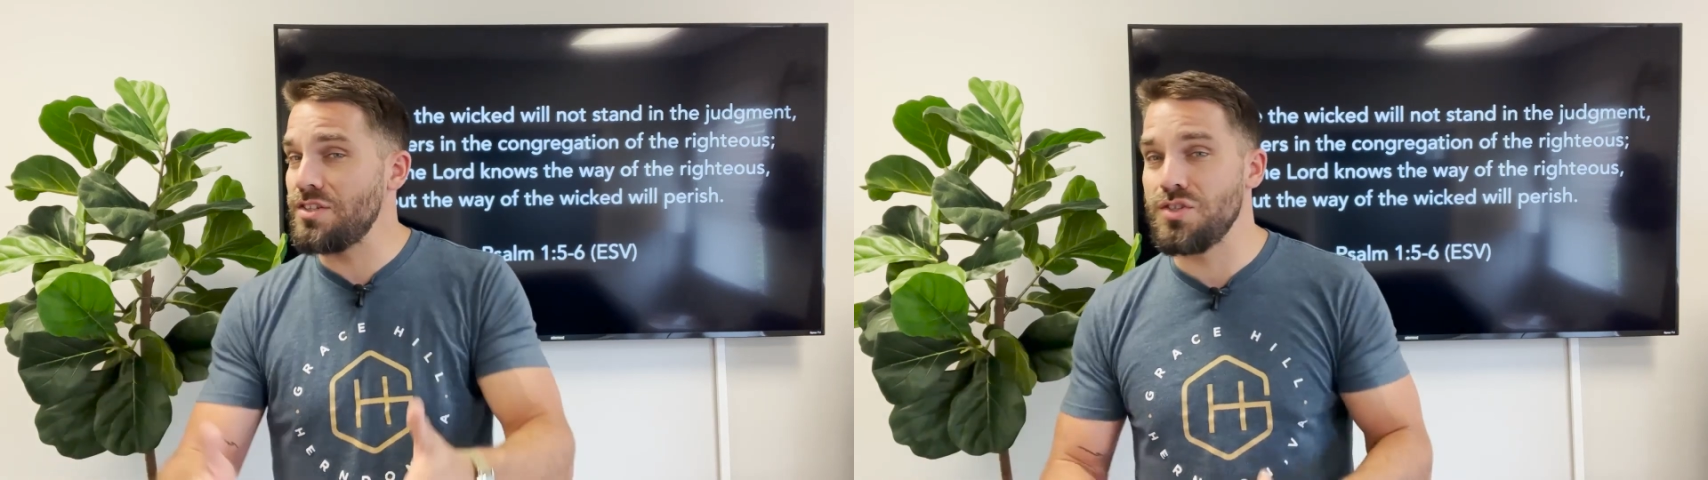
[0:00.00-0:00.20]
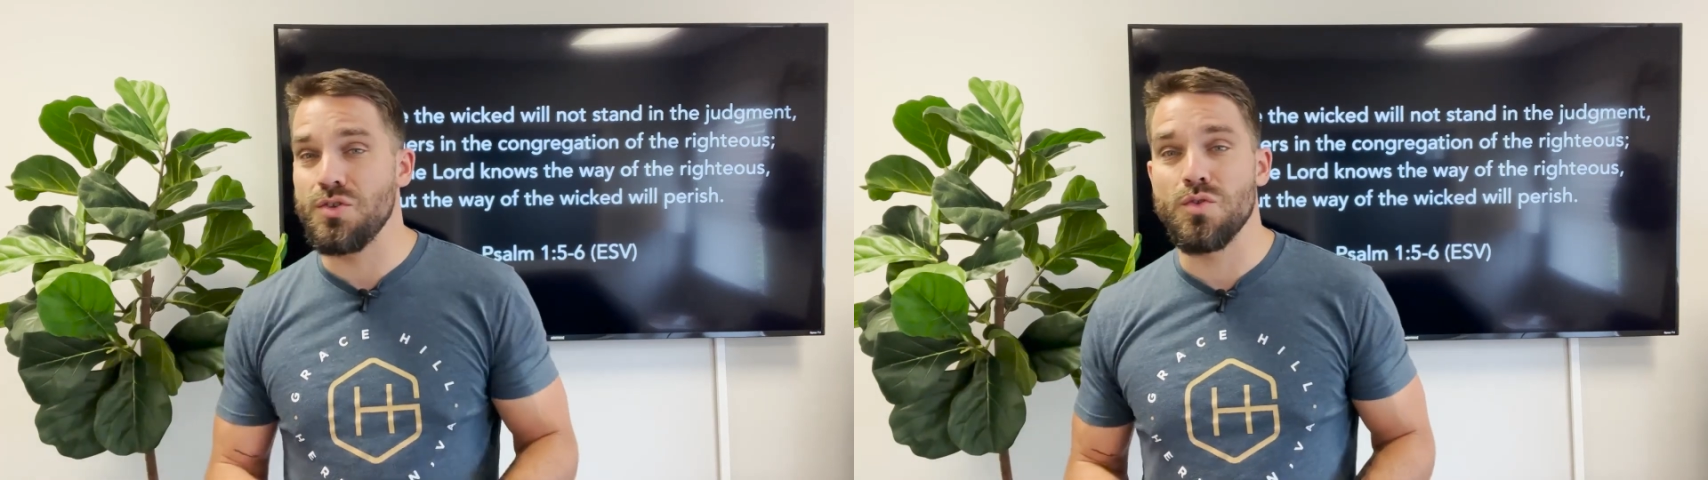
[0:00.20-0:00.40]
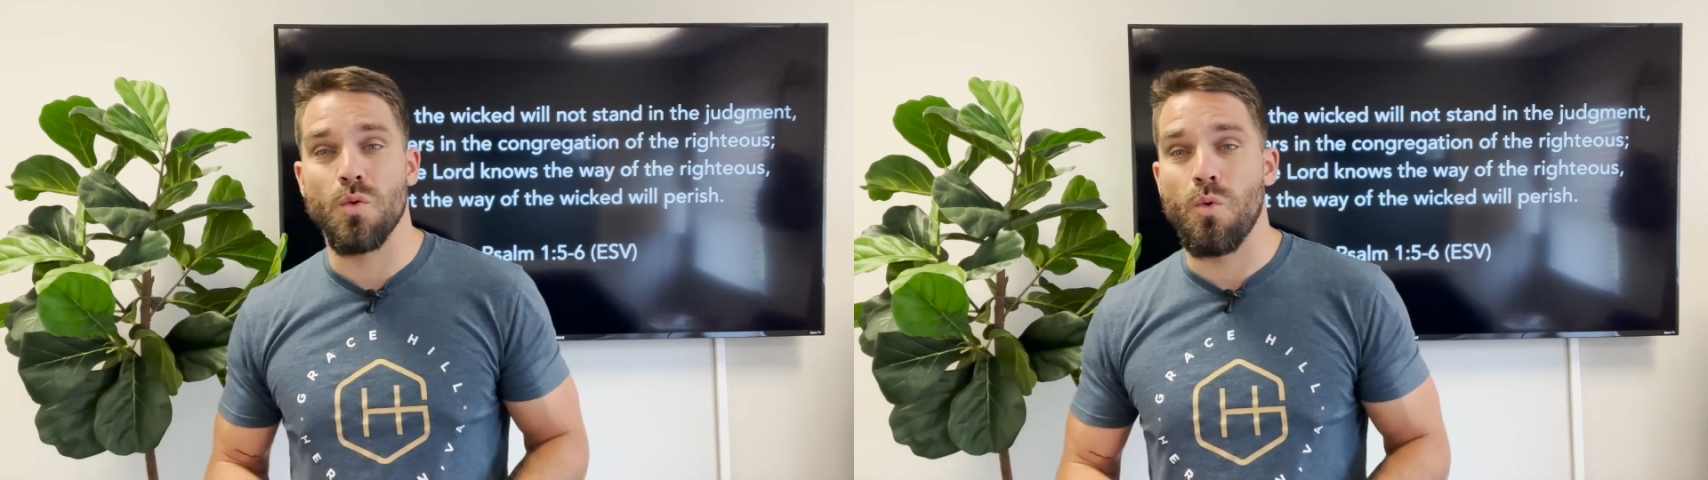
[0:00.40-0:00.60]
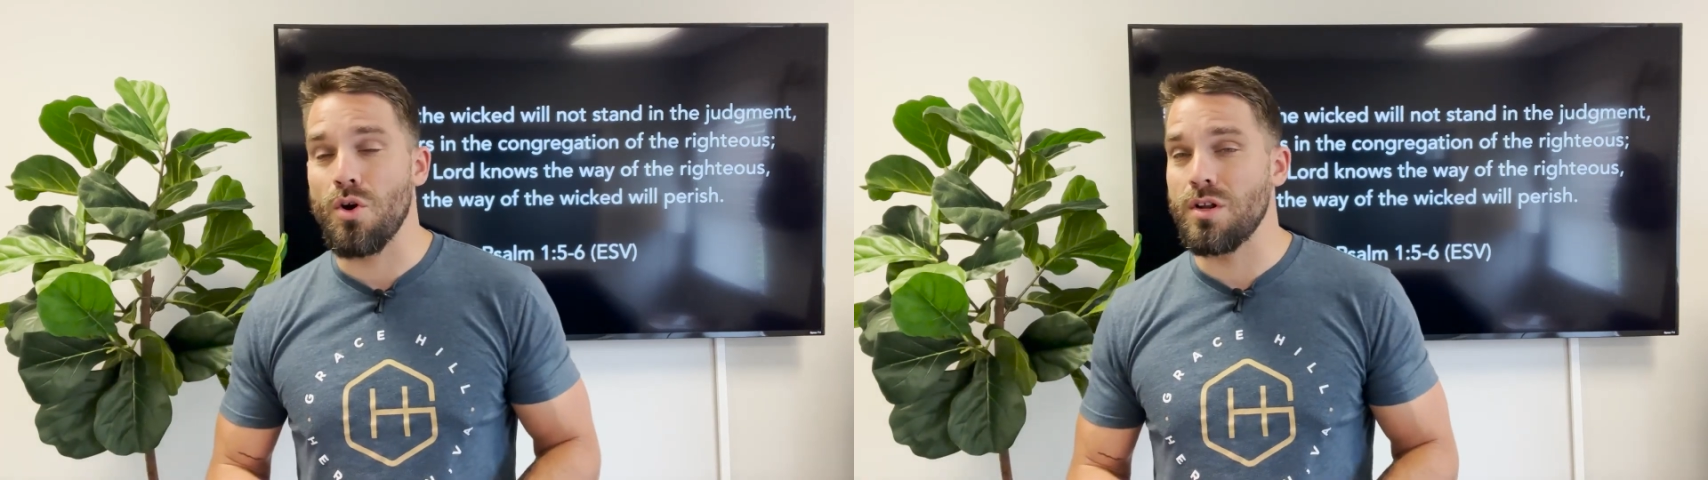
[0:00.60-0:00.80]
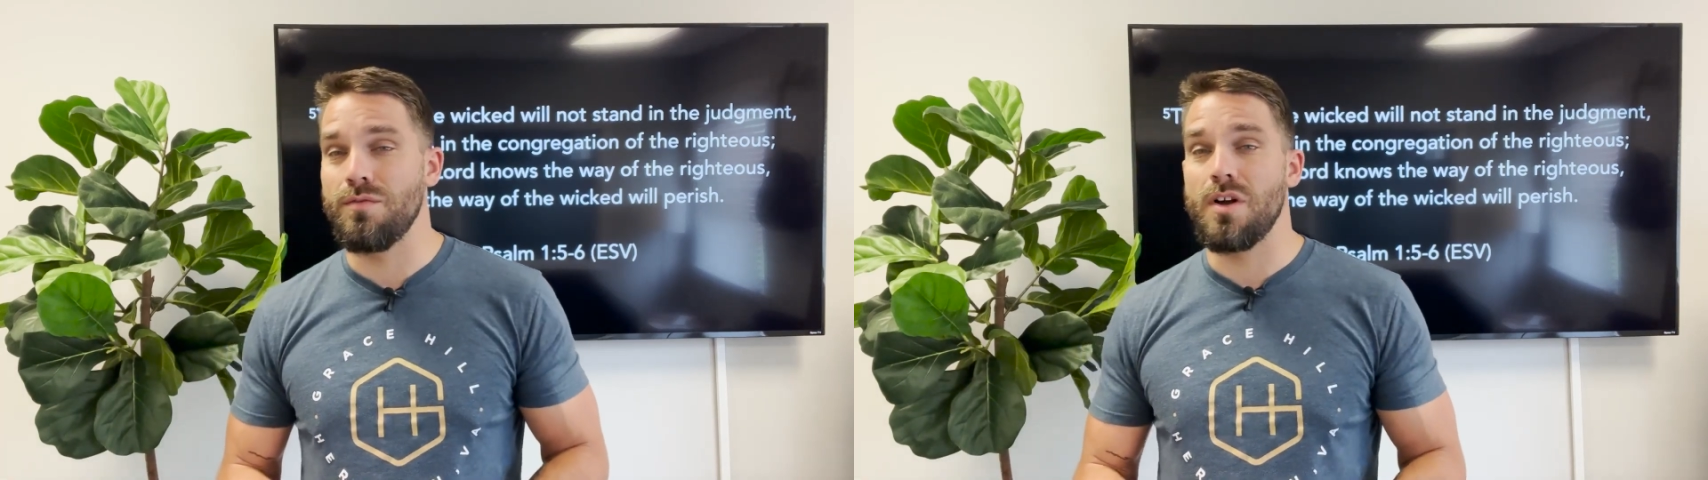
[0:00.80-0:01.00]
to the
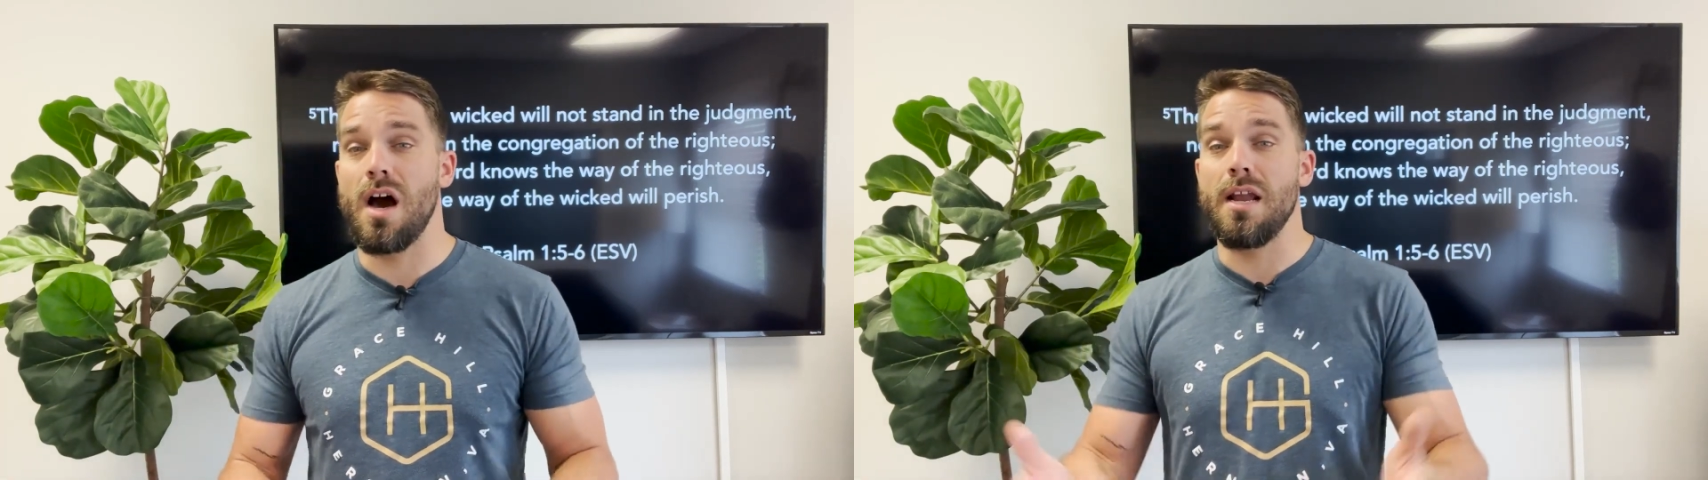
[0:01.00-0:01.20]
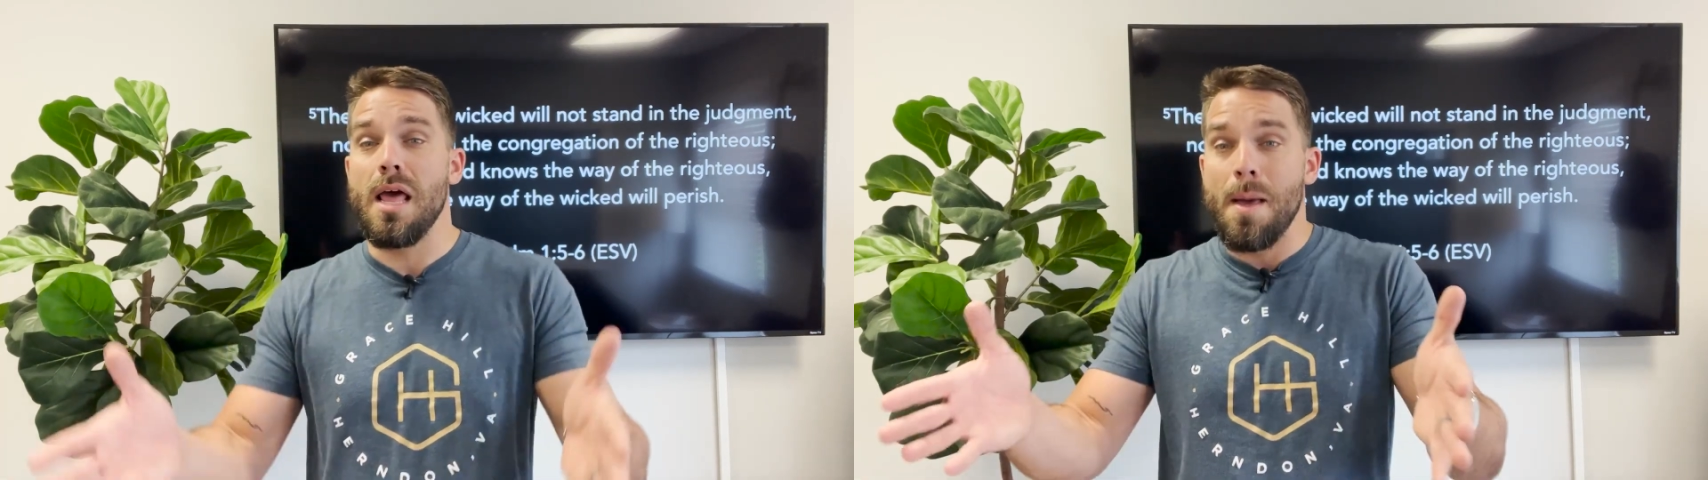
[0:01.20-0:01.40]
Word of God,